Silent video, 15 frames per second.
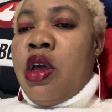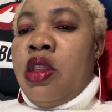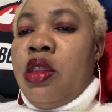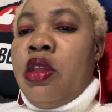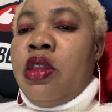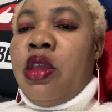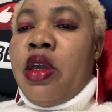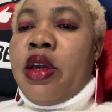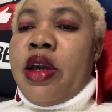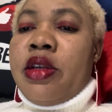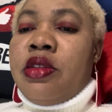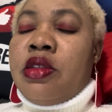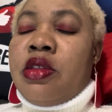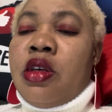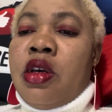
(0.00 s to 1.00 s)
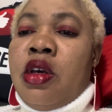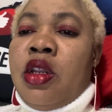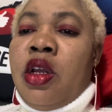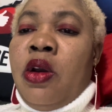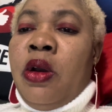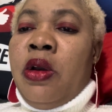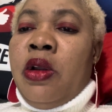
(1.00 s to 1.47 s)
The thing I
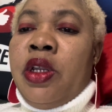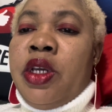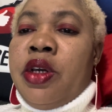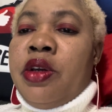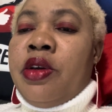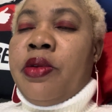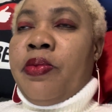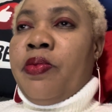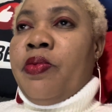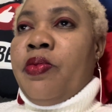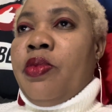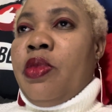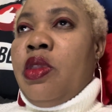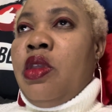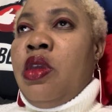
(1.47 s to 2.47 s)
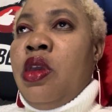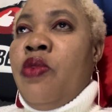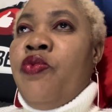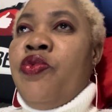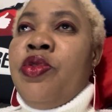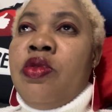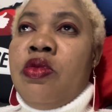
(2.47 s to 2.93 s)
said earlier,
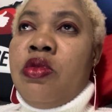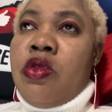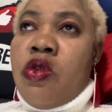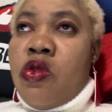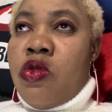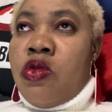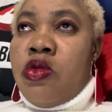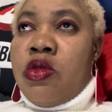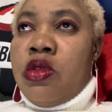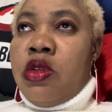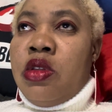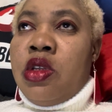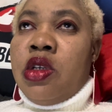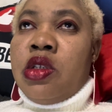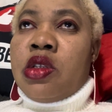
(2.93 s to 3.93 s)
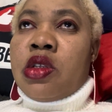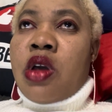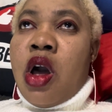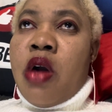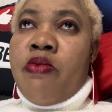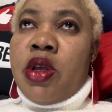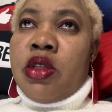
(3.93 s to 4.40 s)
if you know these
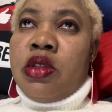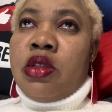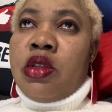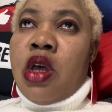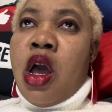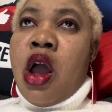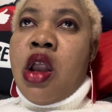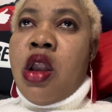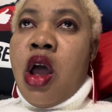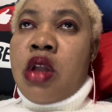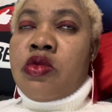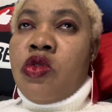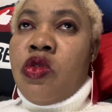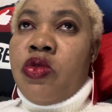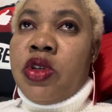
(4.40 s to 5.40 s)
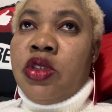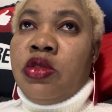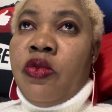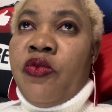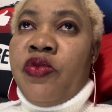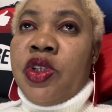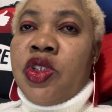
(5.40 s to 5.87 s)
comments are not going to
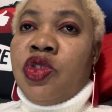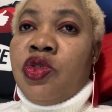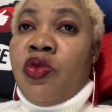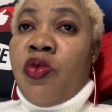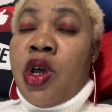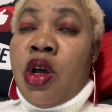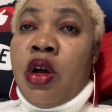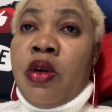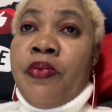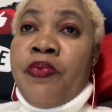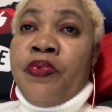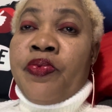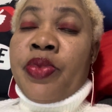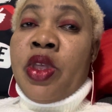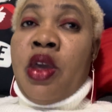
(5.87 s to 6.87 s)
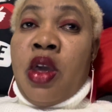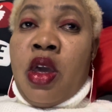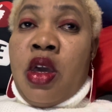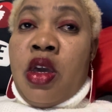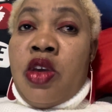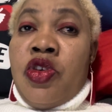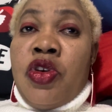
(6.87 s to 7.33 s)
fit you well,
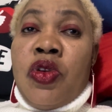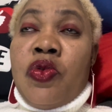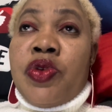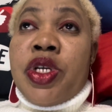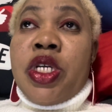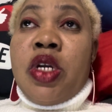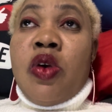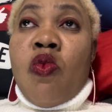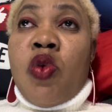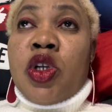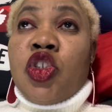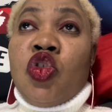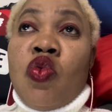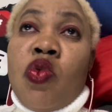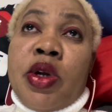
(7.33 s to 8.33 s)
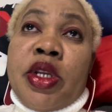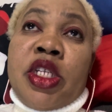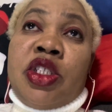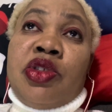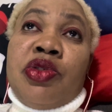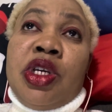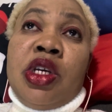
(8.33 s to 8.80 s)
you don't hear what you wanted
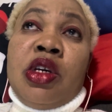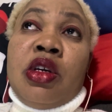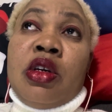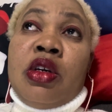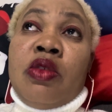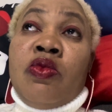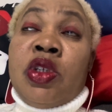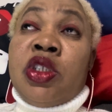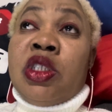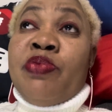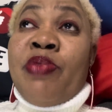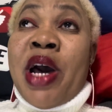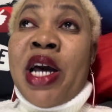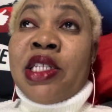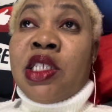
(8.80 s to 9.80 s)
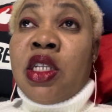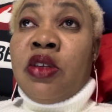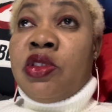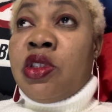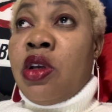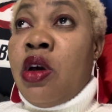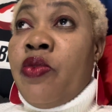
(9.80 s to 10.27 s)
to hear, which is positive
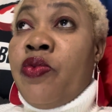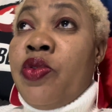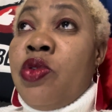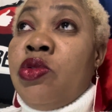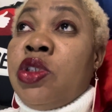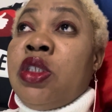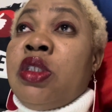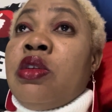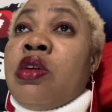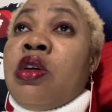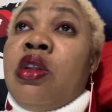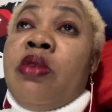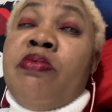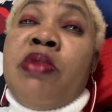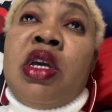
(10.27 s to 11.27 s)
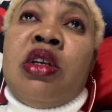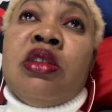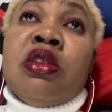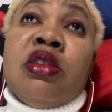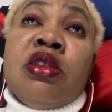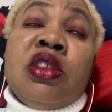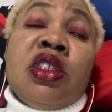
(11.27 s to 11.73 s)
stuff. Oh, she's looking
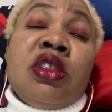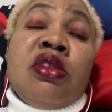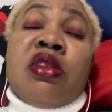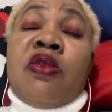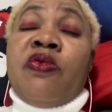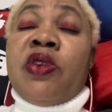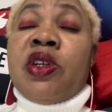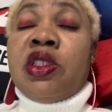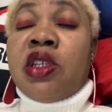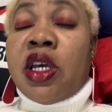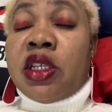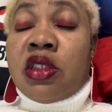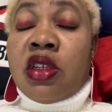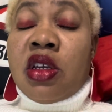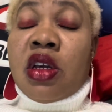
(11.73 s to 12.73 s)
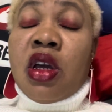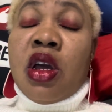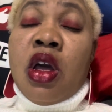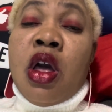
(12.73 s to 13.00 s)
amazing. She's looking fantastic.